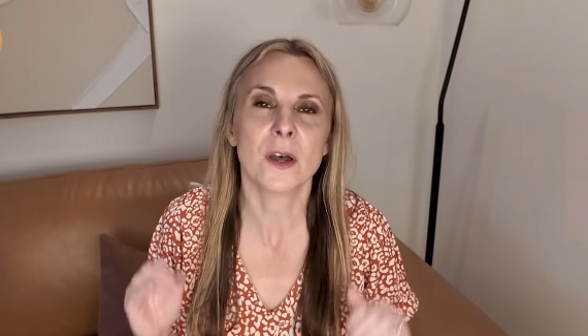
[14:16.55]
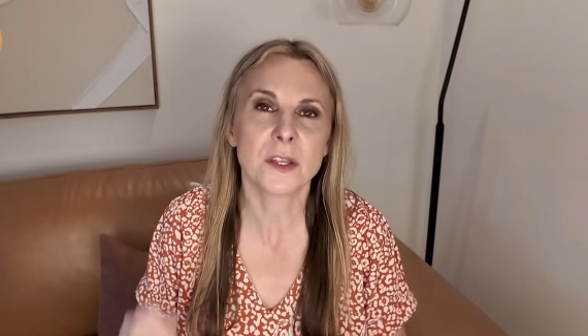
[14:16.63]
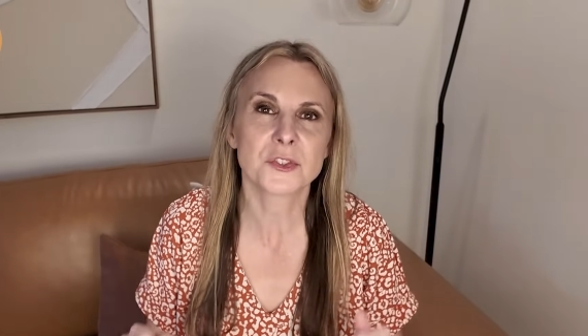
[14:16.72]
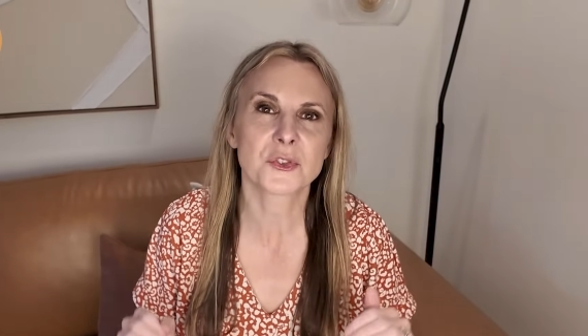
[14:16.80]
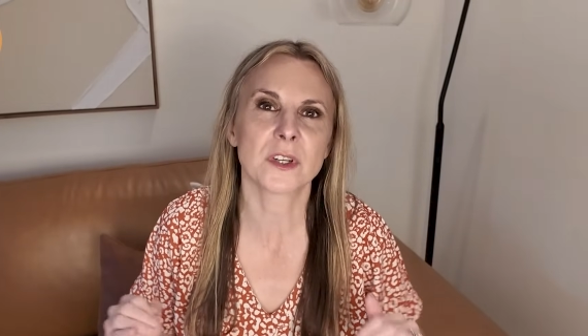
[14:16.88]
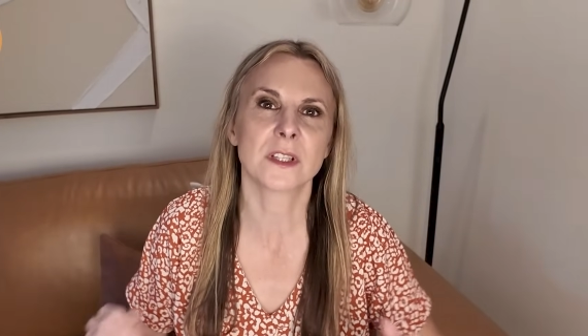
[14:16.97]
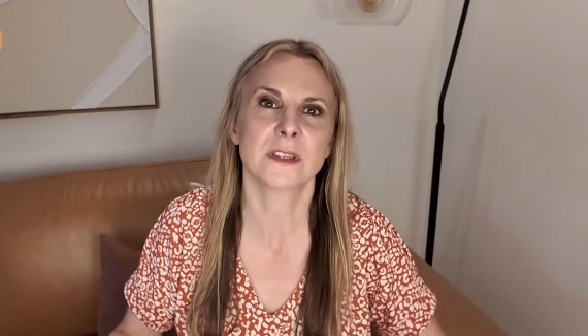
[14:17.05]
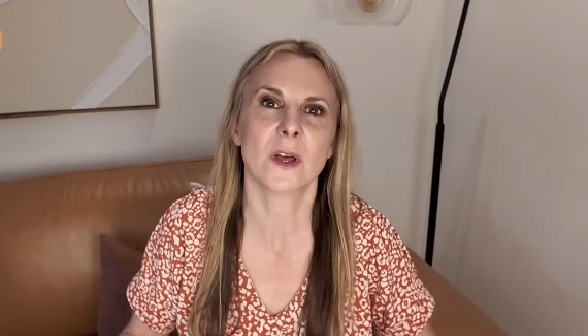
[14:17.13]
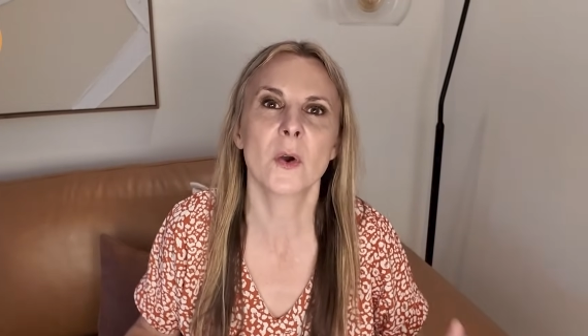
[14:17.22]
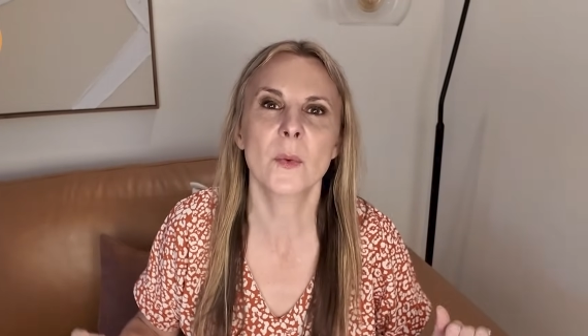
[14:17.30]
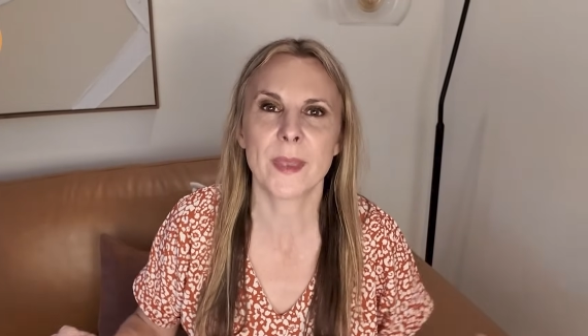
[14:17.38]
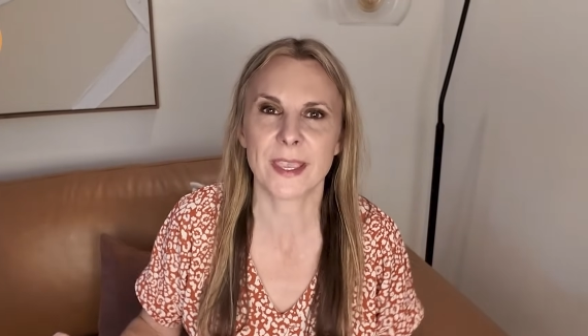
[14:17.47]
ultra
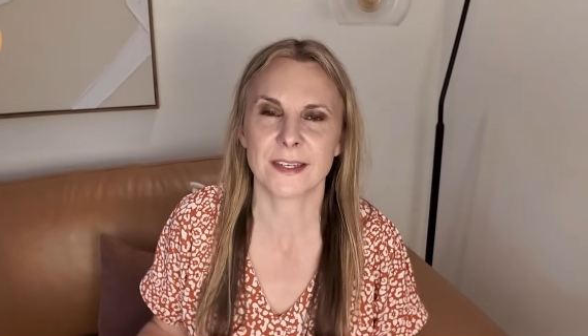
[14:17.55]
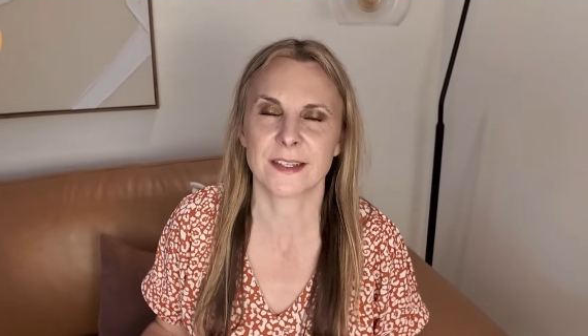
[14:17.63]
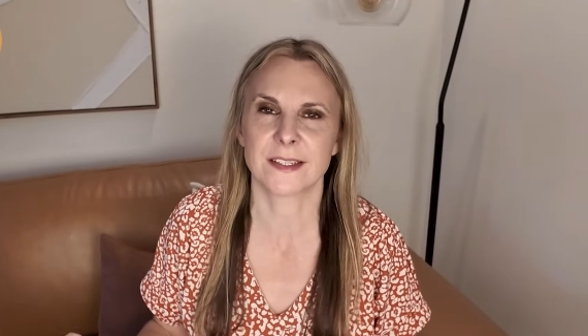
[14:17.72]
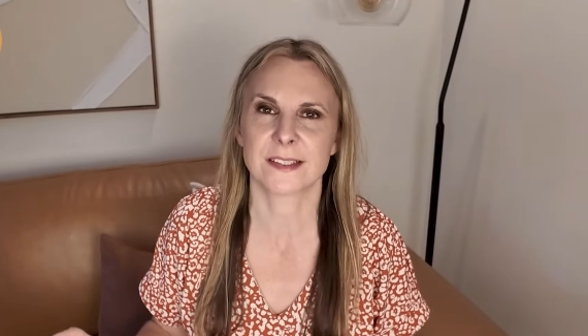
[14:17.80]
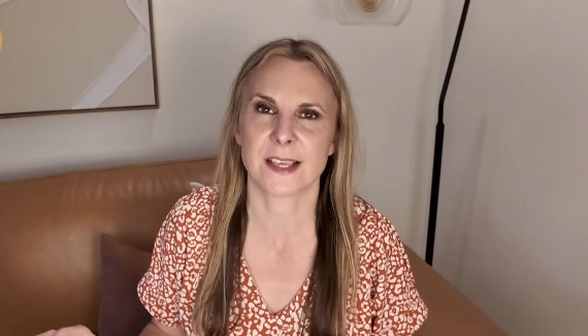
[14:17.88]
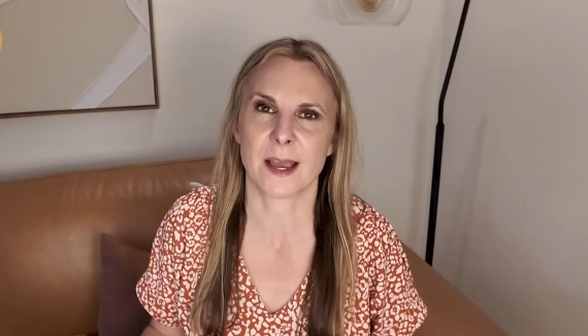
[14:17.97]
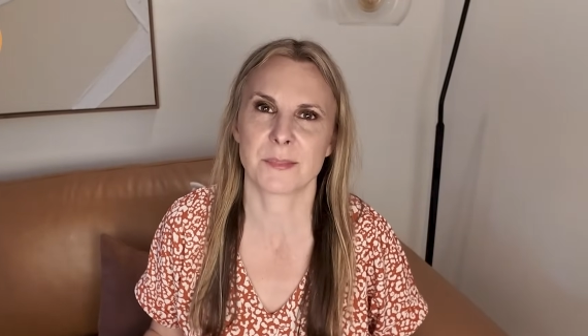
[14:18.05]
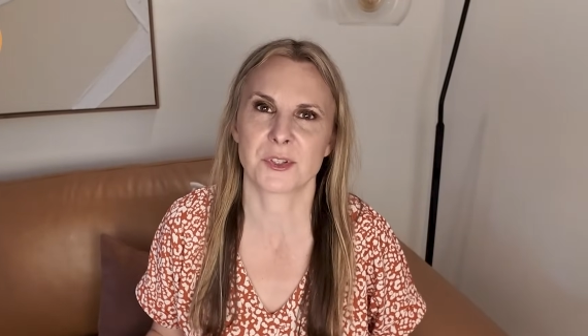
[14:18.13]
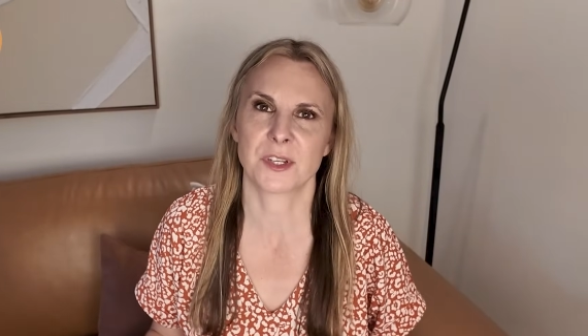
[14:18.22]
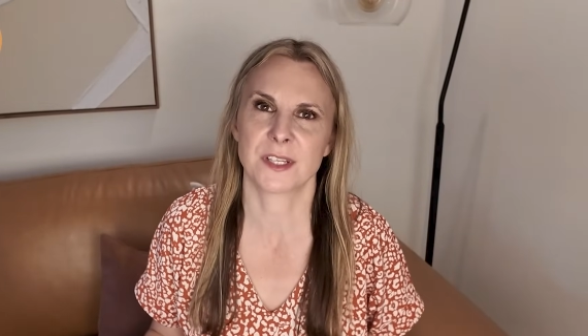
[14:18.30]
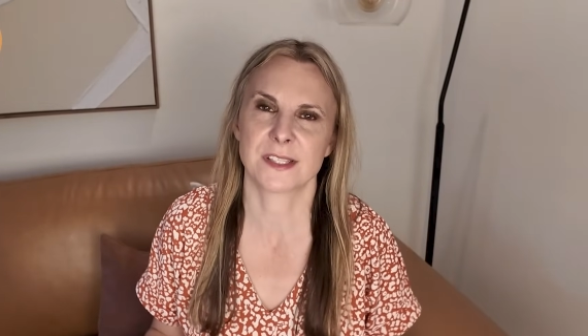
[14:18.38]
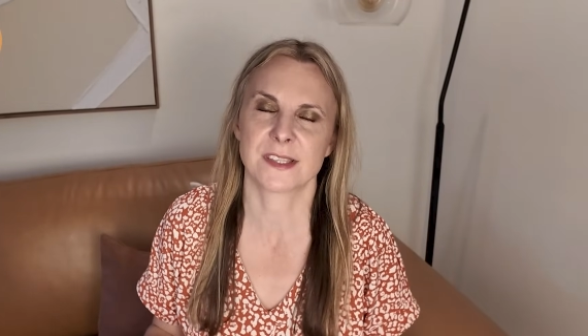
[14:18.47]
low maintenance
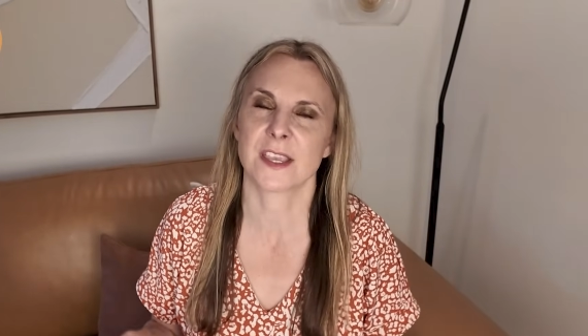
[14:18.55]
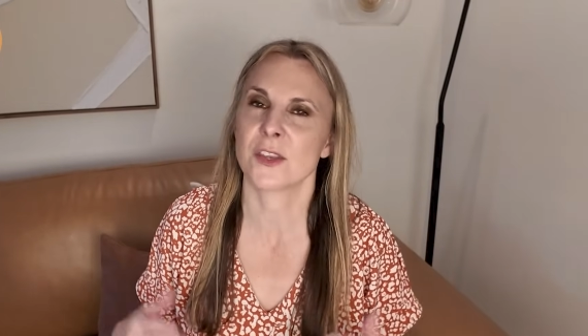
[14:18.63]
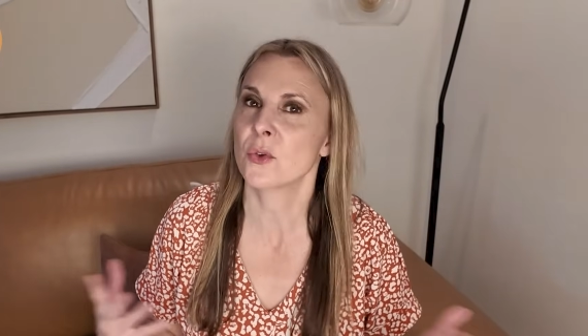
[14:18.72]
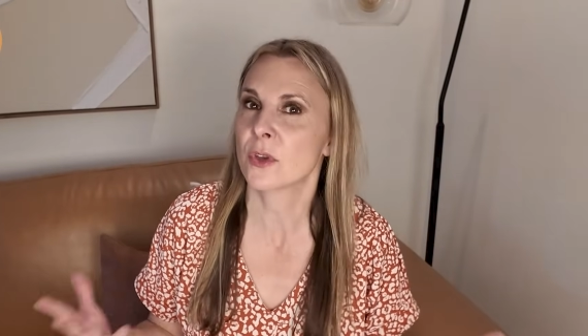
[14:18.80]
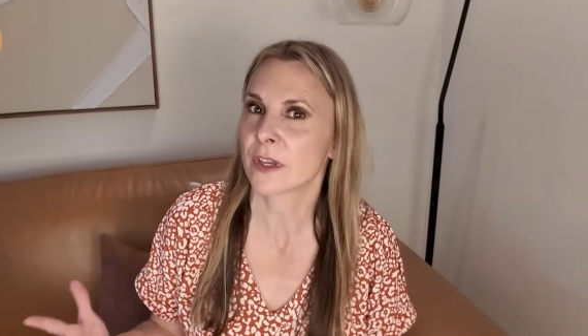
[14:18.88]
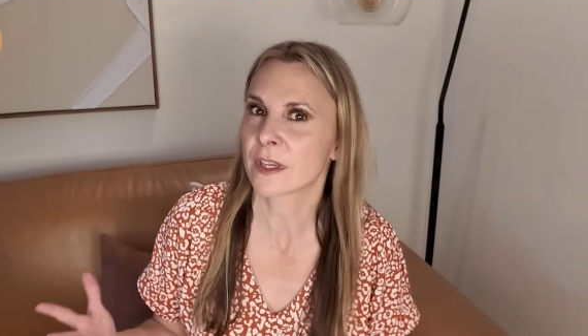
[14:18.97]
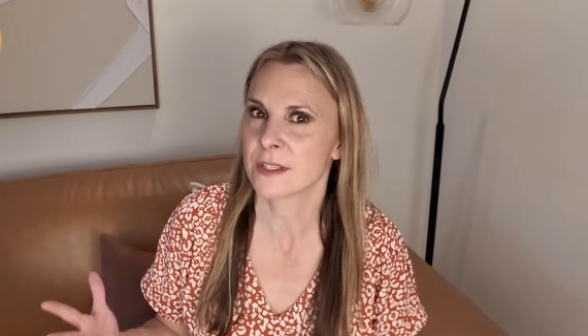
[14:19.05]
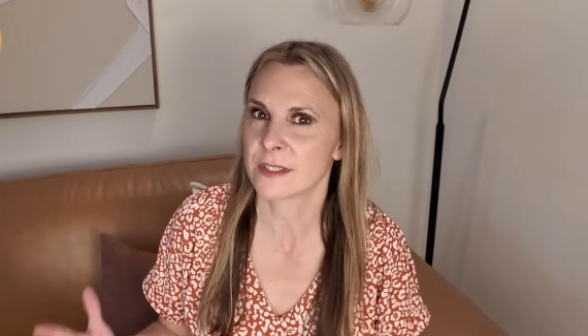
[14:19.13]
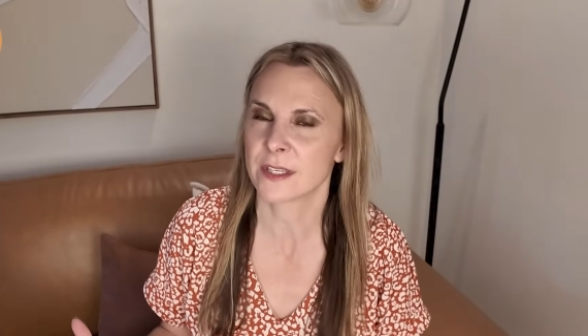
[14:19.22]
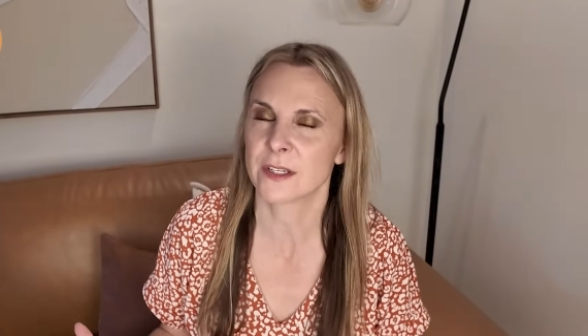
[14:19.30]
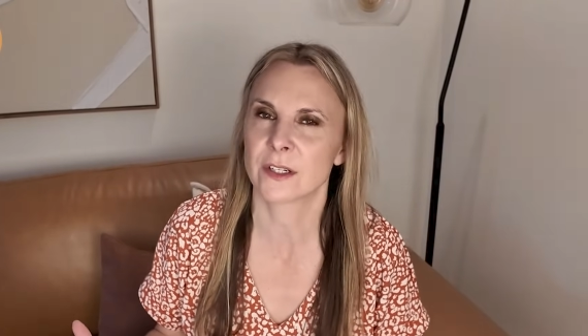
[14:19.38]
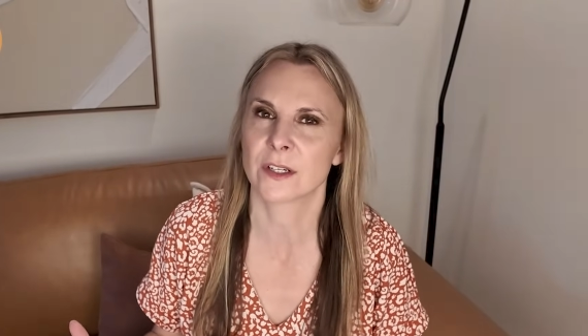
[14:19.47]
options that you could
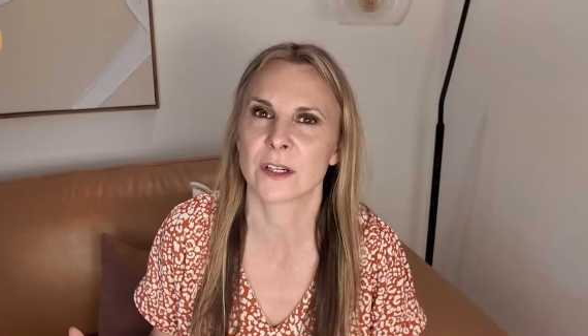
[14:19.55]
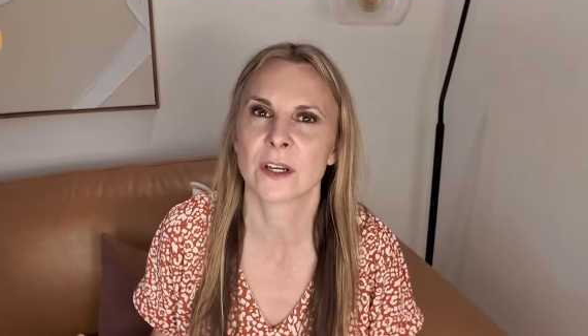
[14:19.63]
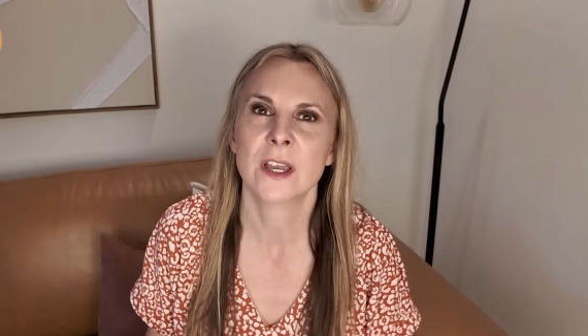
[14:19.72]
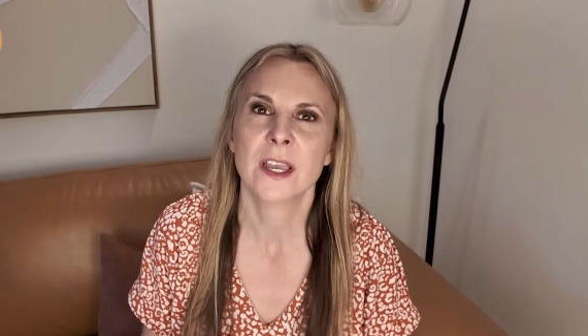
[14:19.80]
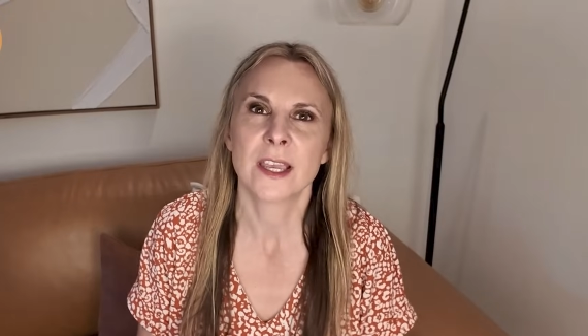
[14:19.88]
consider